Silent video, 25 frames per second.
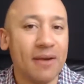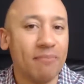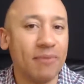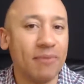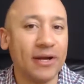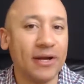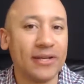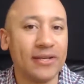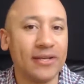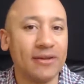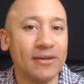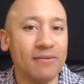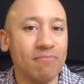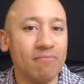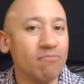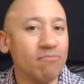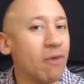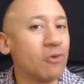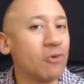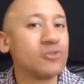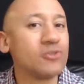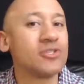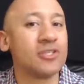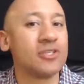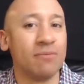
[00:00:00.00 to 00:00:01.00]
but
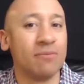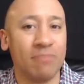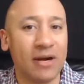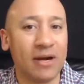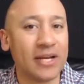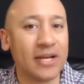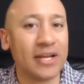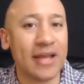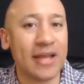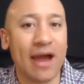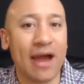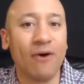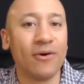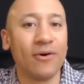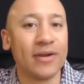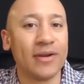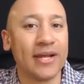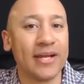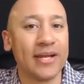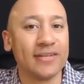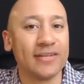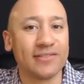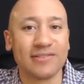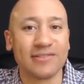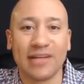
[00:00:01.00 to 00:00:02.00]
most of the money
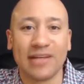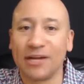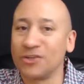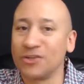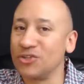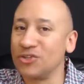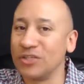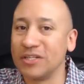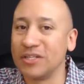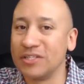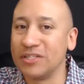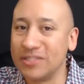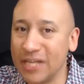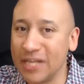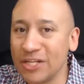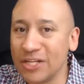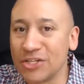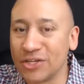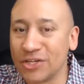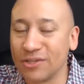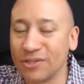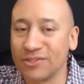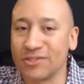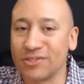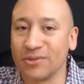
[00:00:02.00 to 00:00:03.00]
nowadays is actually
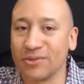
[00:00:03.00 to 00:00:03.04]
digital.